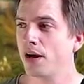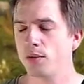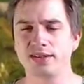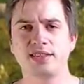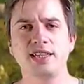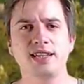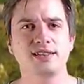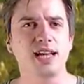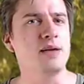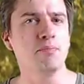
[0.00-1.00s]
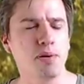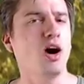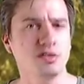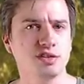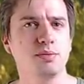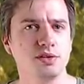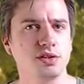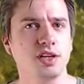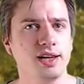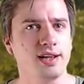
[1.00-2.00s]
was seen as impossible
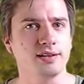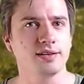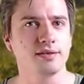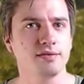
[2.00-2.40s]
to connect.